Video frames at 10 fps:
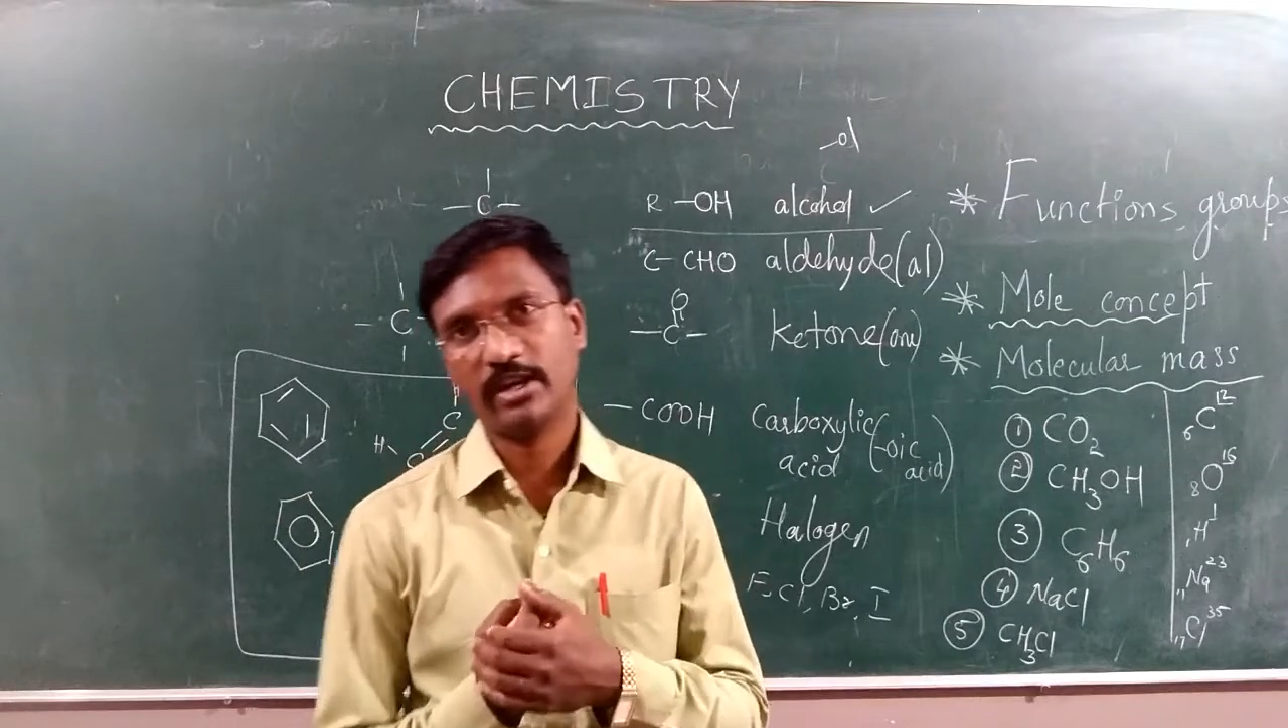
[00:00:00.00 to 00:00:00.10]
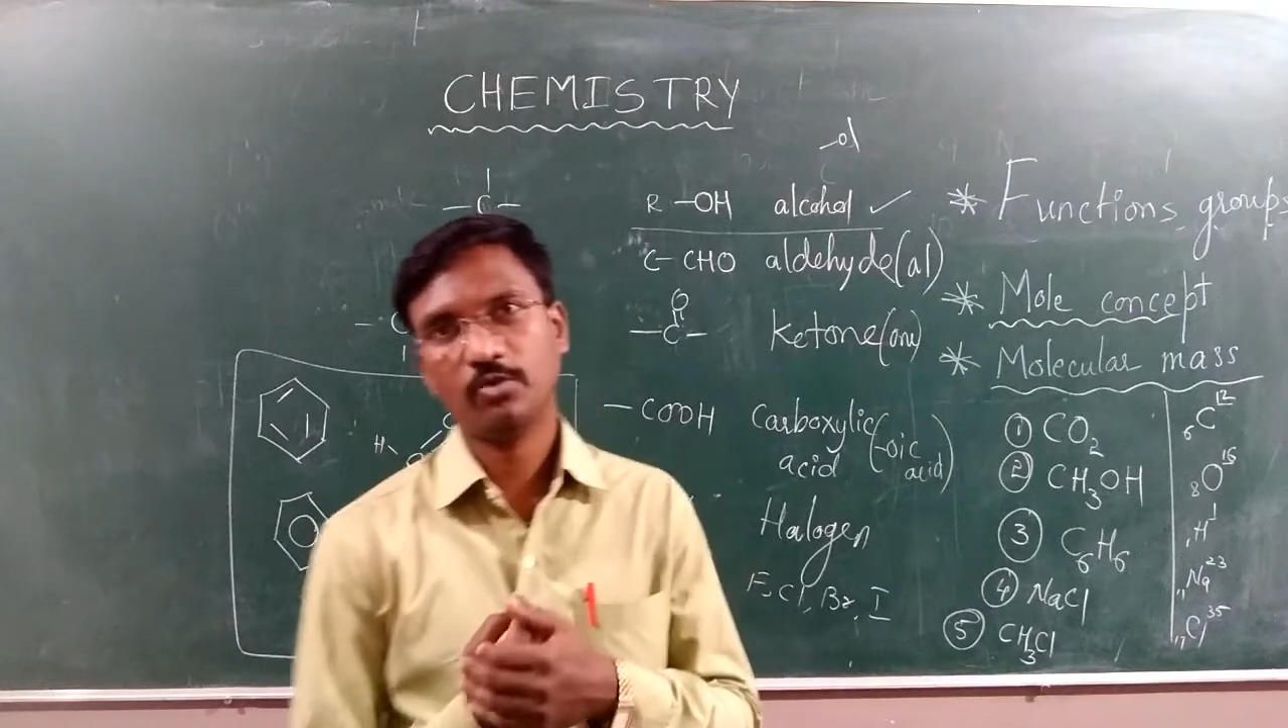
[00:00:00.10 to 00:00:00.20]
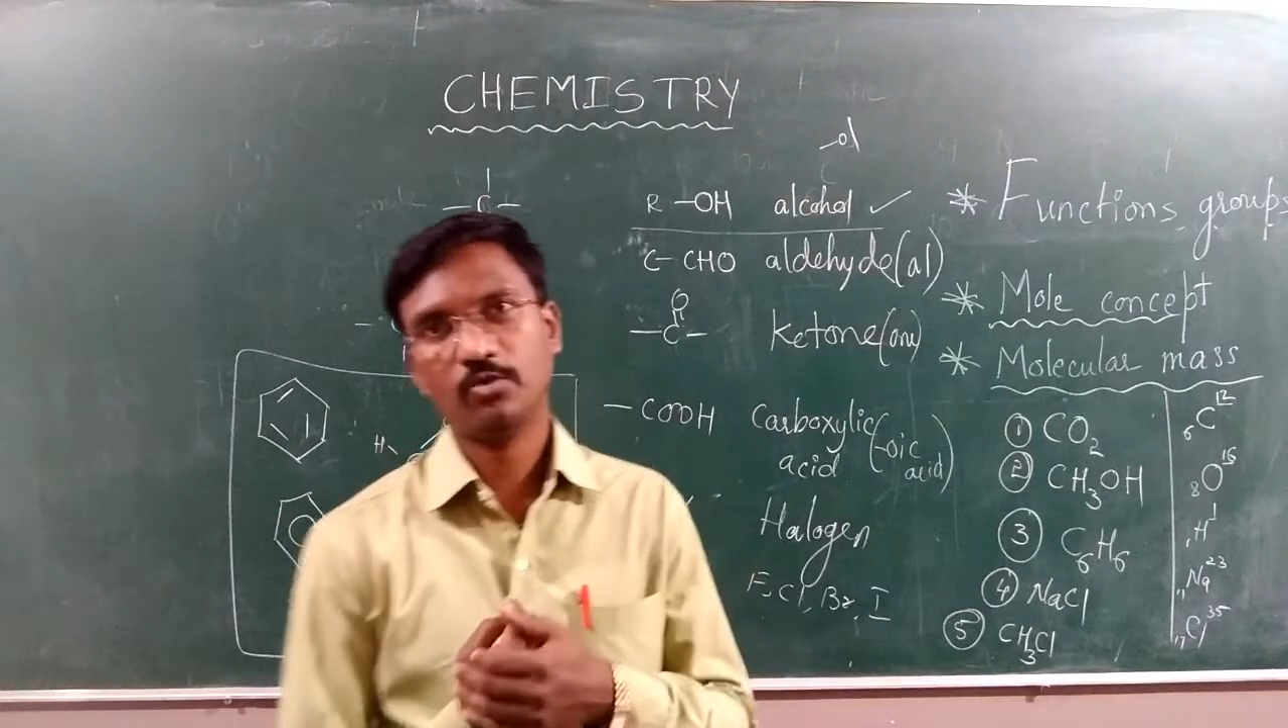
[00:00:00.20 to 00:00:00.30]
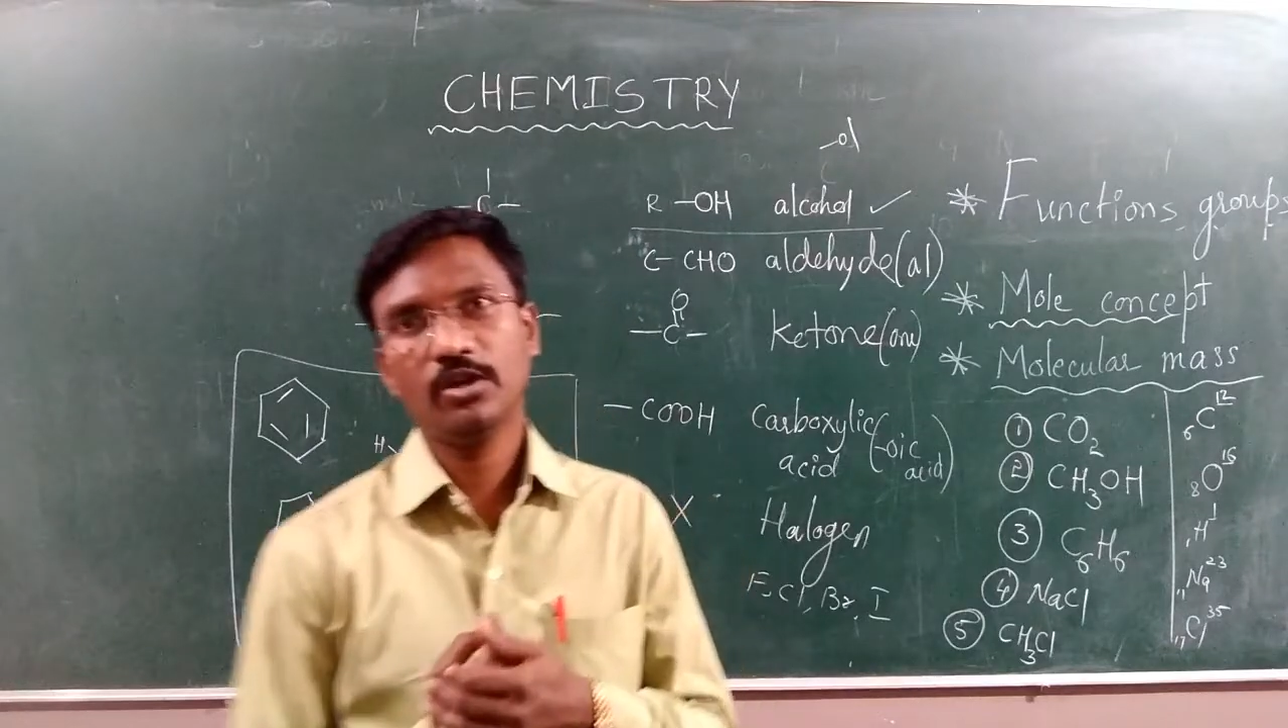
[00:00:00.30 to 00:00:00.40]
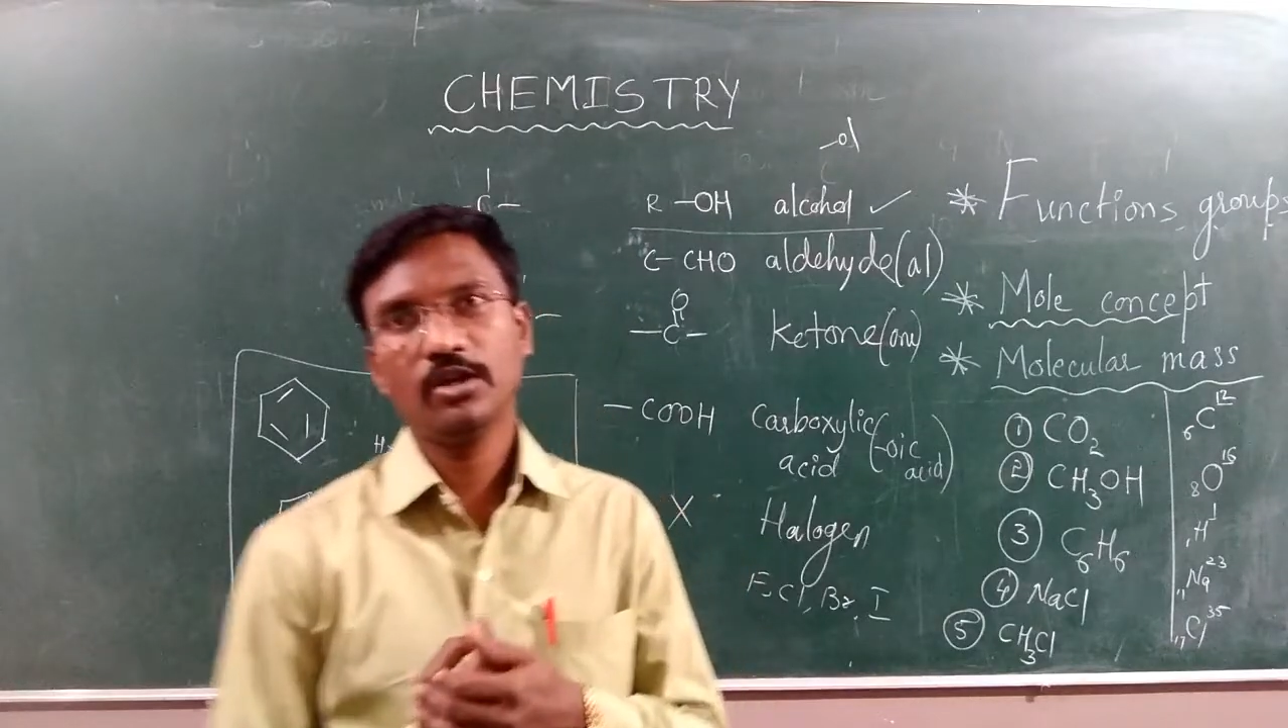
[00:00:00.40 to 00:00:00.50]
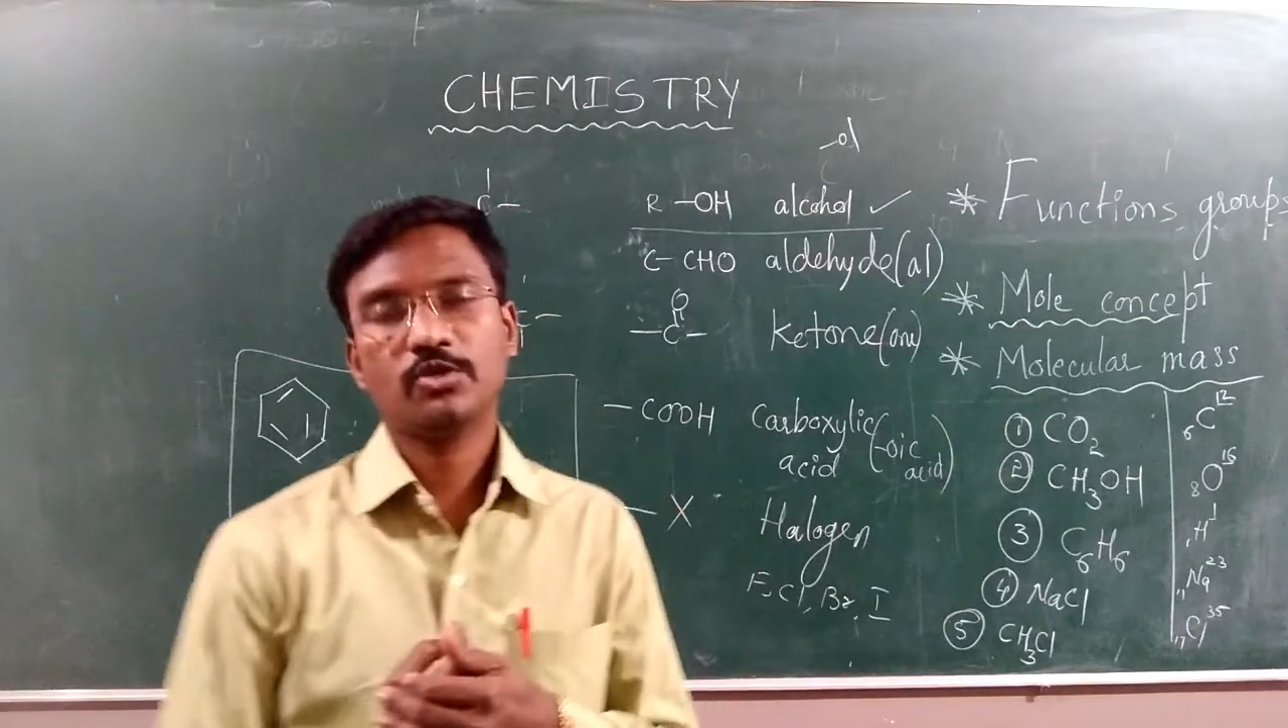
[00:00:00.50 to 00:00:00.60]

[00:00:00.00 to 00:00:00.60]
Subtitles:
you.